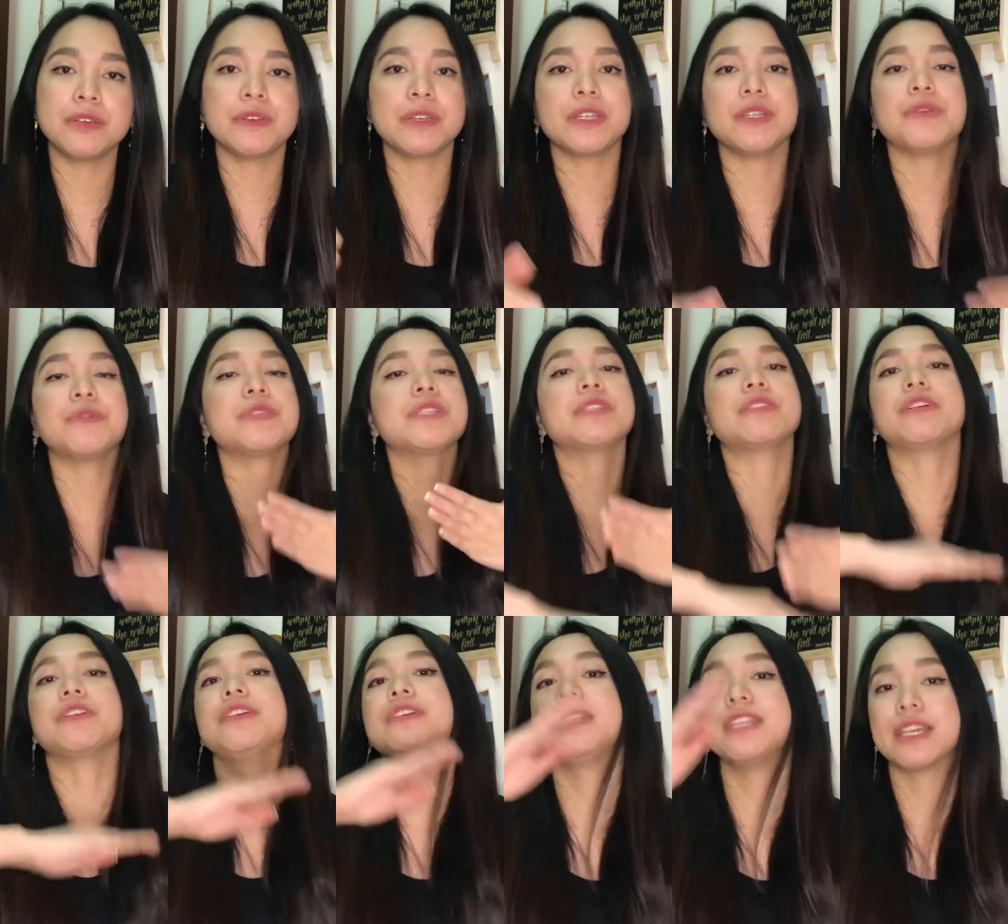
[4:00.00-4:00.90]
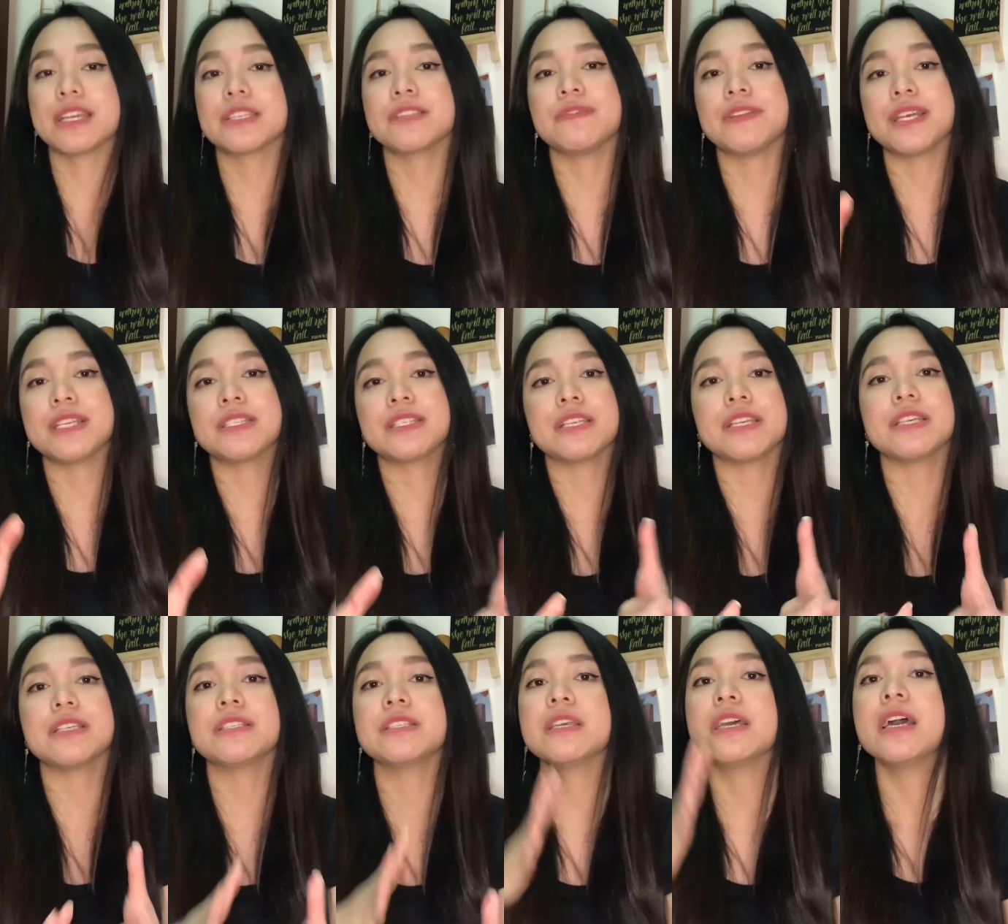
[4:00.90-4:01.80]
can use it on your next flight.
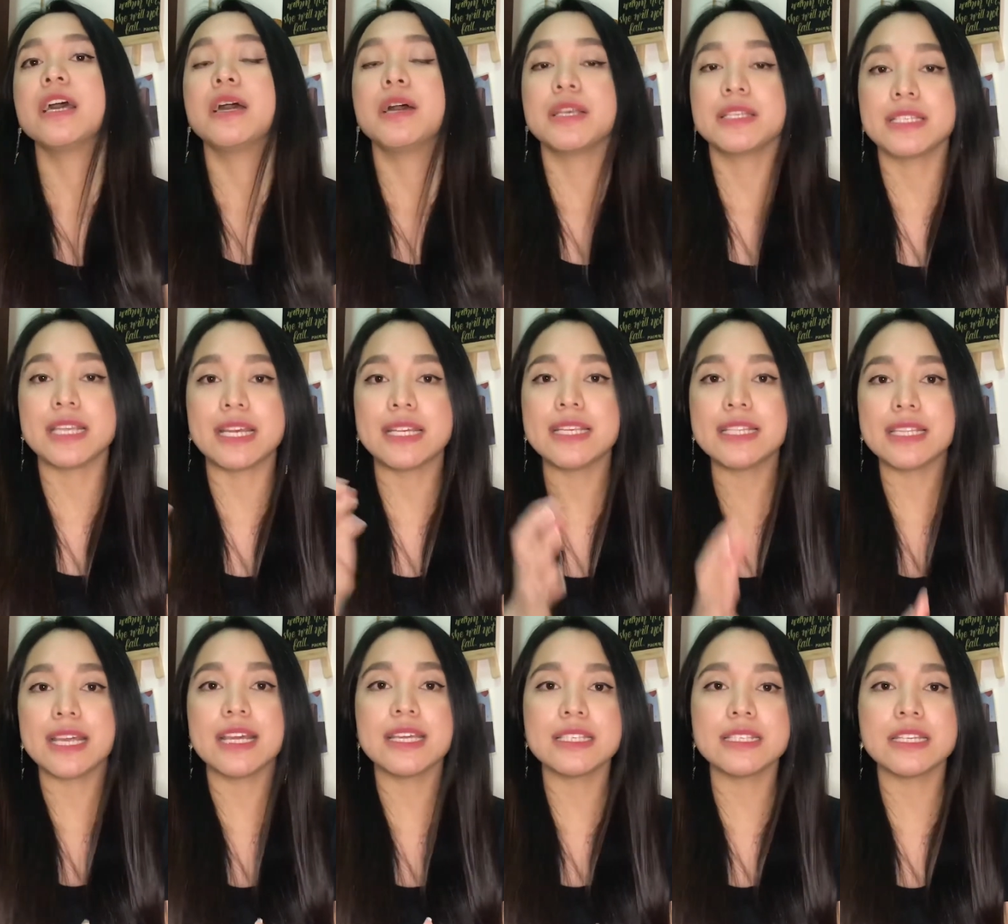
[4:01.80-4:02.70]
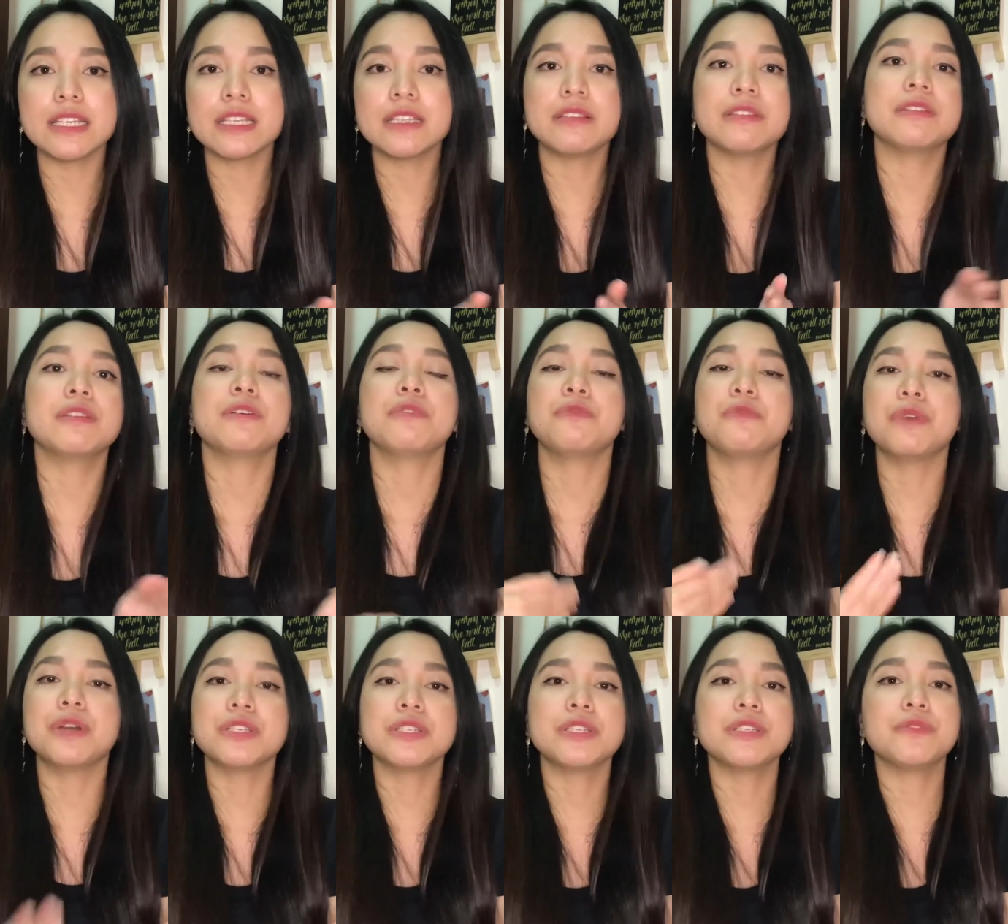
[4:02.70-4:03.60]
Just sanitize it,
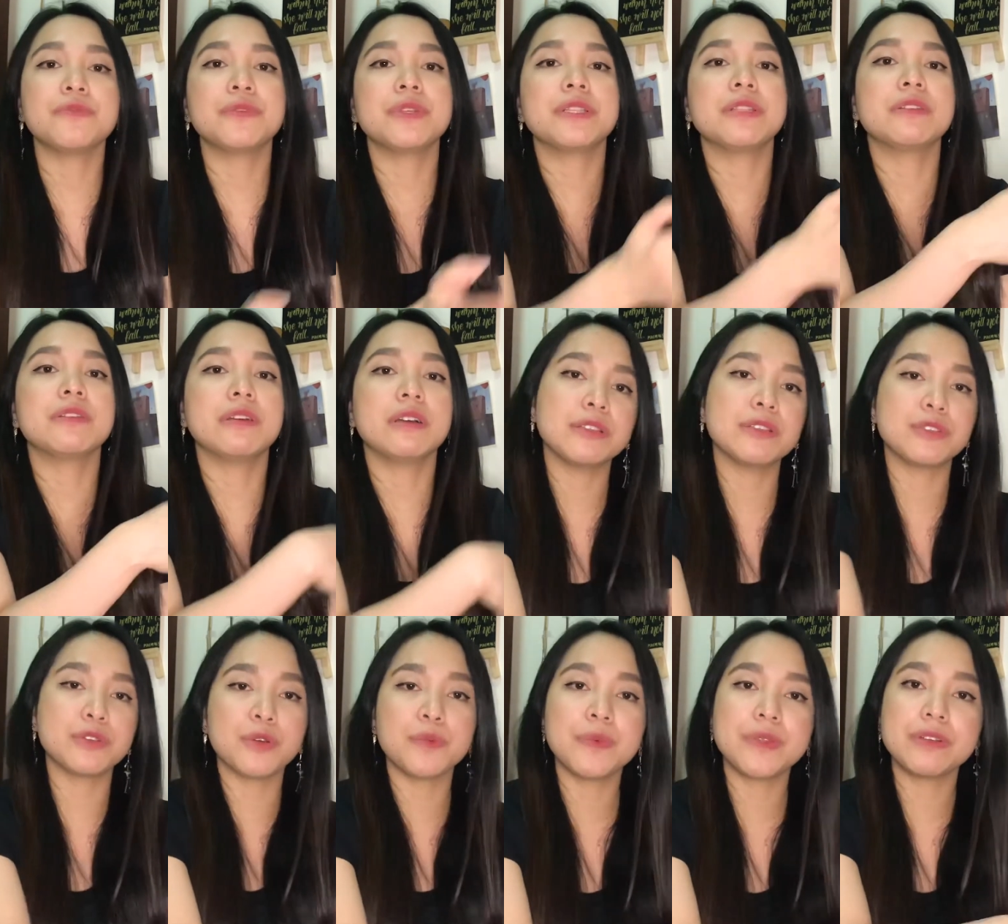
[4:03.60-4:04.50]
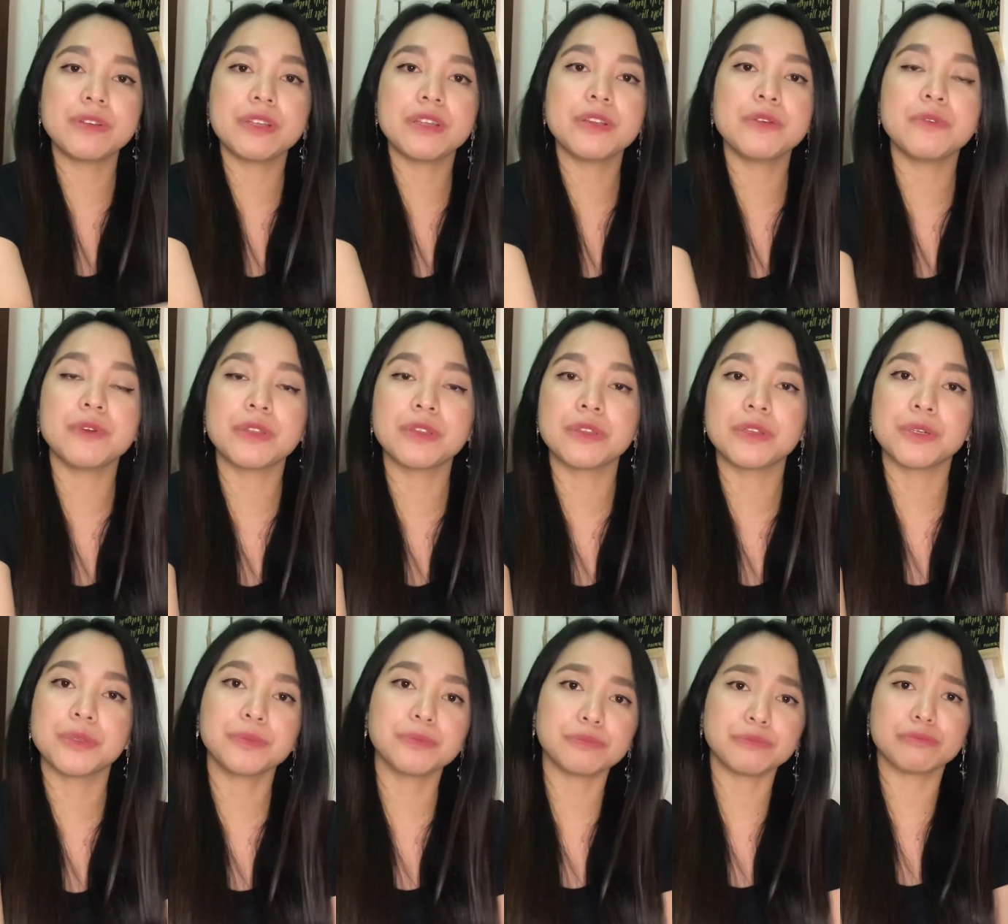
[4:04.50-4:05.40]
wash it with soap and running
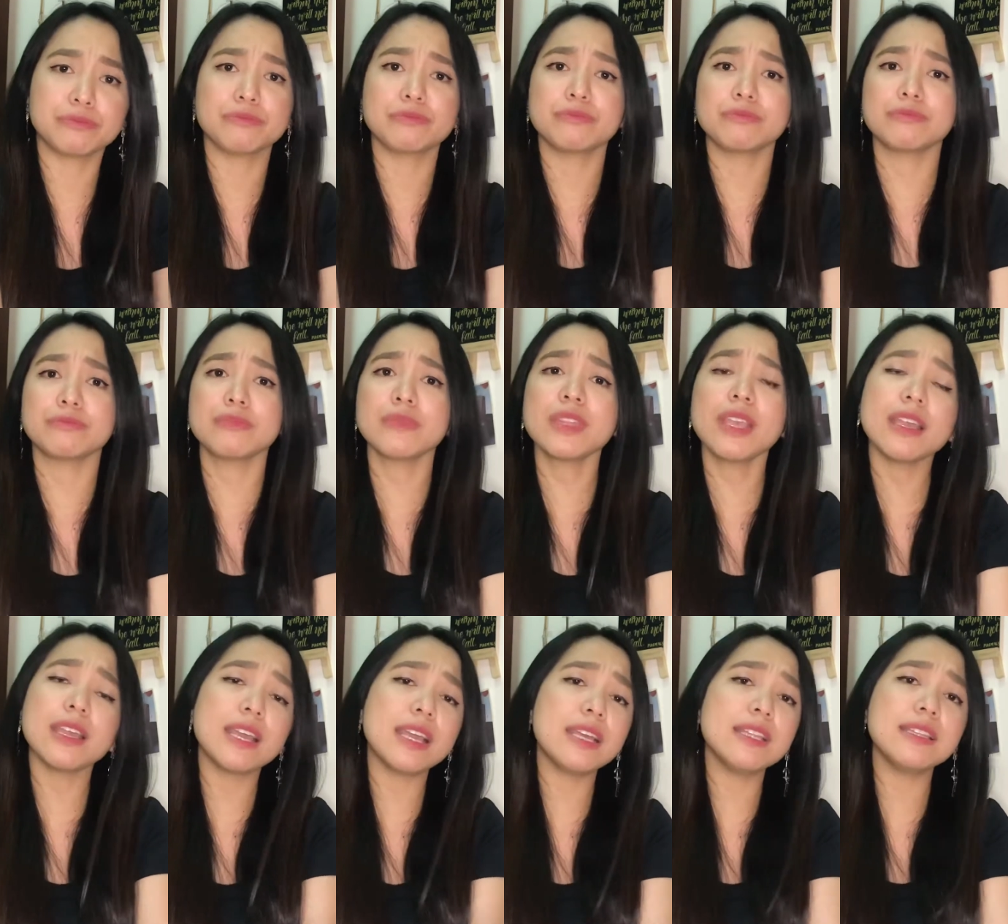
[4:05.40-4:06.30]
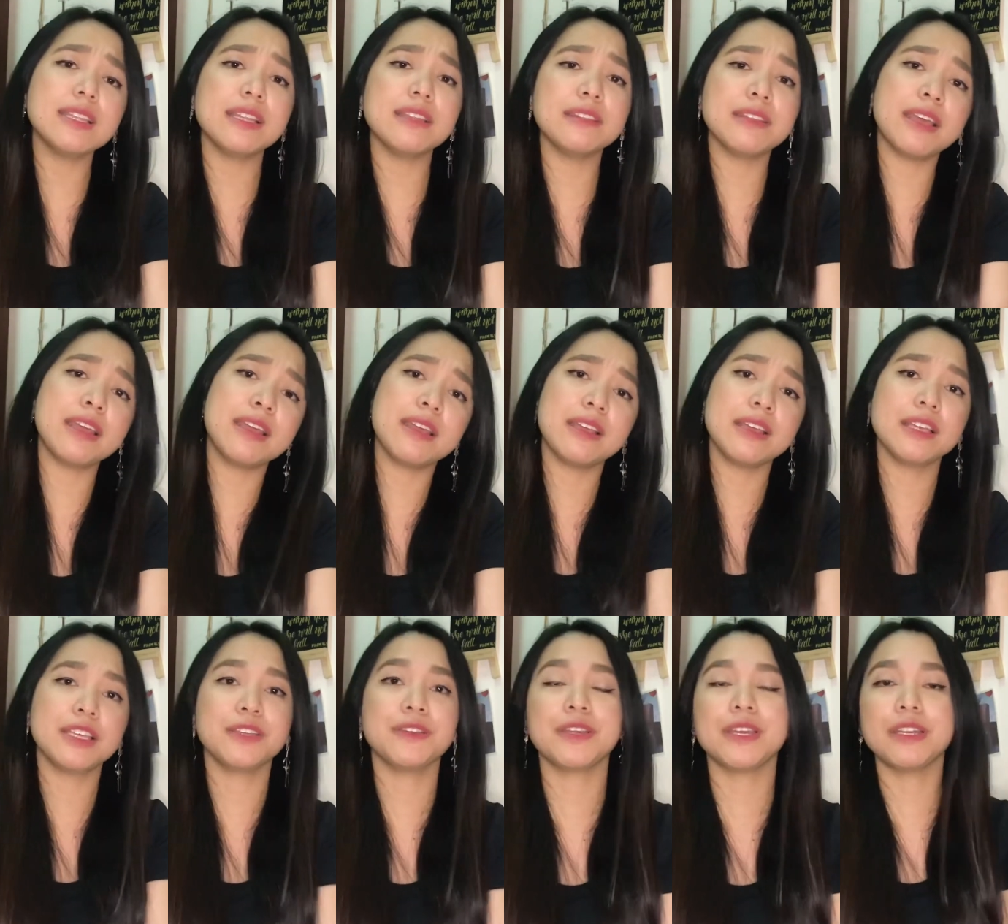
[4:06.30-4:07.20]
water, and then there
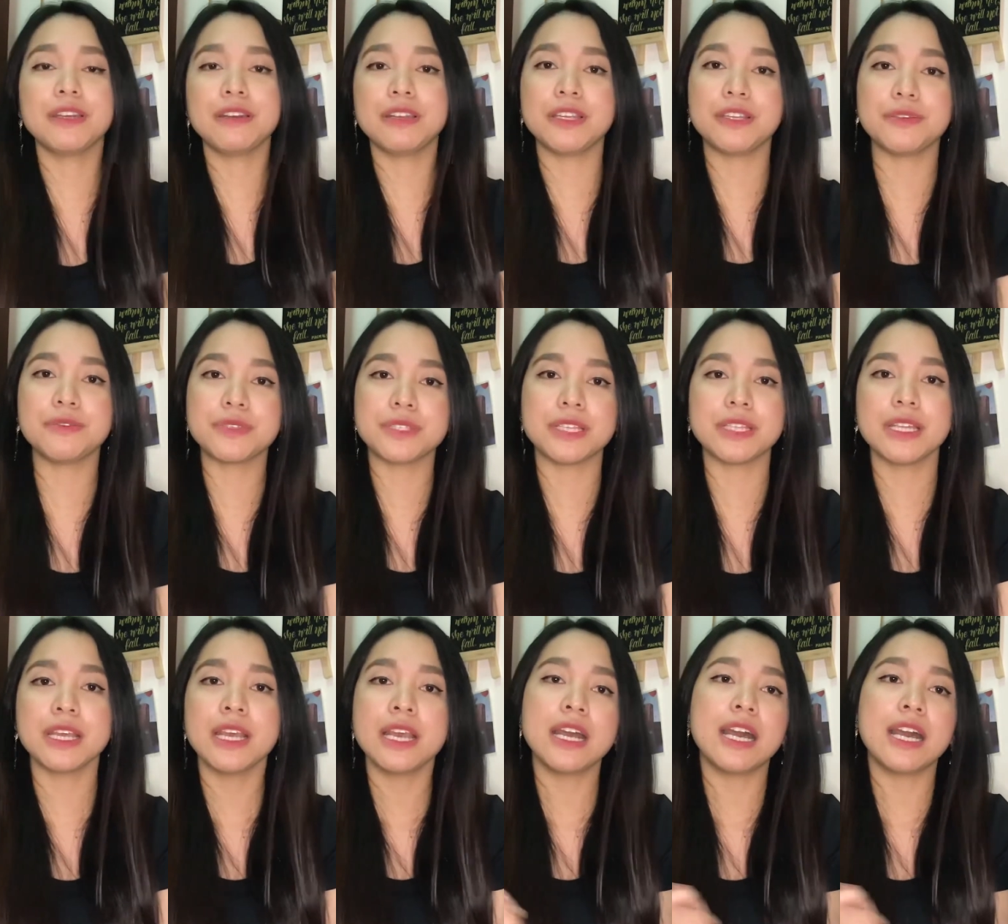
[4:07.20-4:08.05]
you can reuse it.